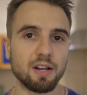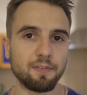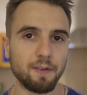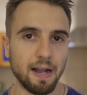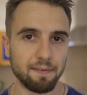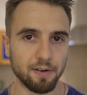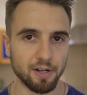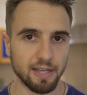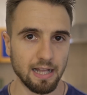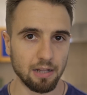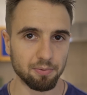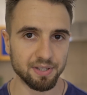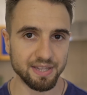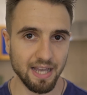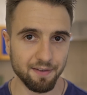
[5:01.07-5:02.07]
in a 500
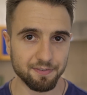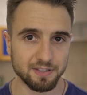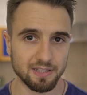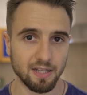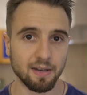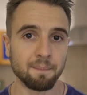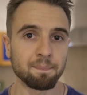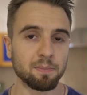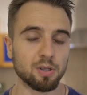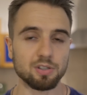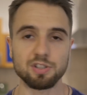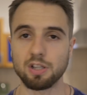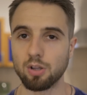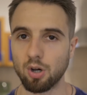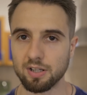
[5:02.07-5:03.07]
calorie deficit
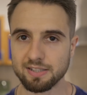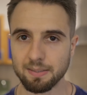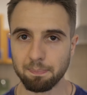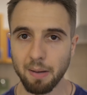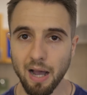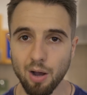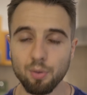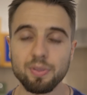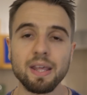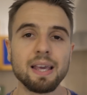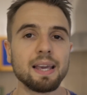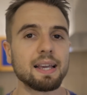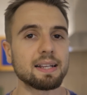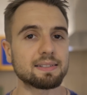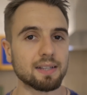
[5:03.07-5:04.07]
because he lost a pound.
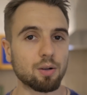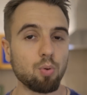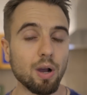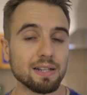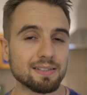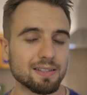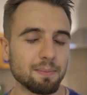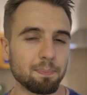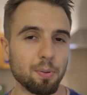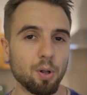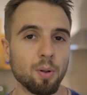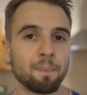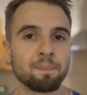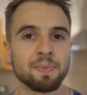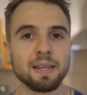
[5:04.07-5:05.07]
It's a quite
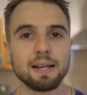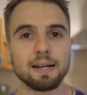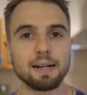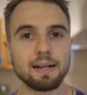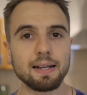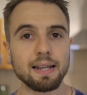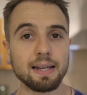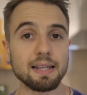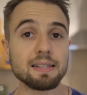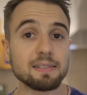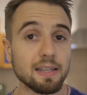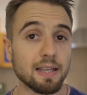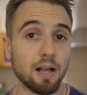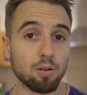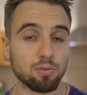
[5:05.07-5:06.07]
simple uh, and
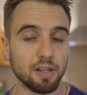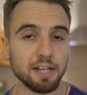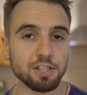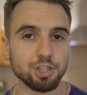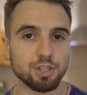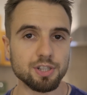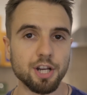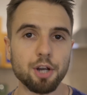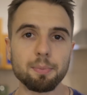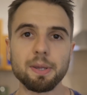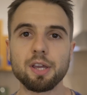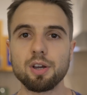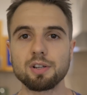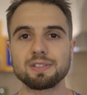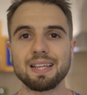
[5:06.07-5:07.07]
easy calculation there
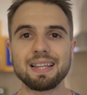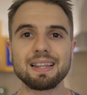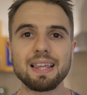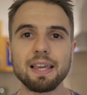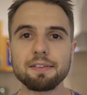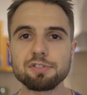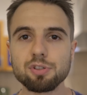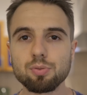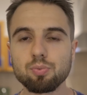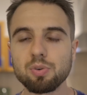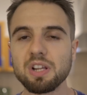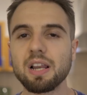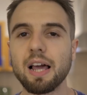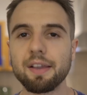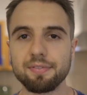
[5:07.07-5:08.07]
because it gives you
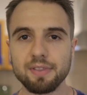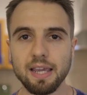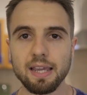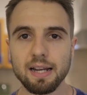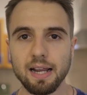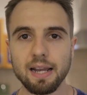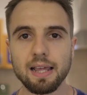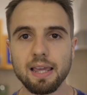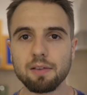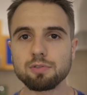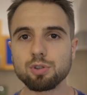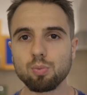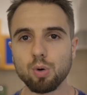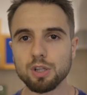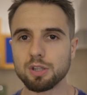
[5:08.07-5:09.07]
real life data and
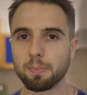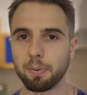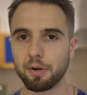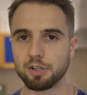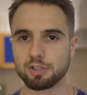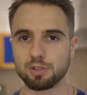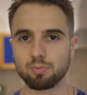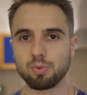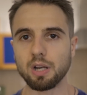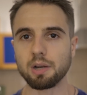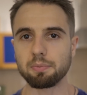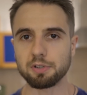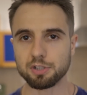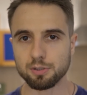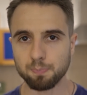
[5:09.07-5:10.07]
gives you what the person
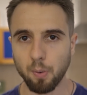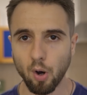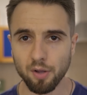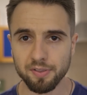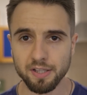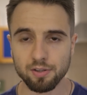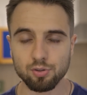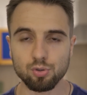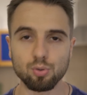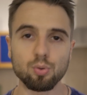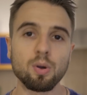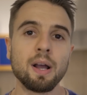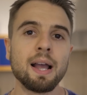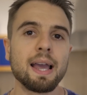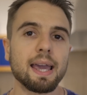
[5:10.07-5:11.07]
really responded
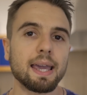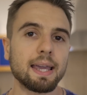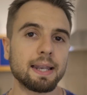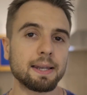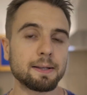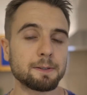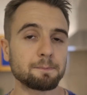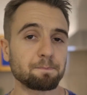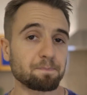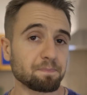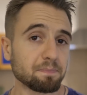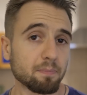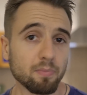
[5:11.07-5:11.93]
to. And um,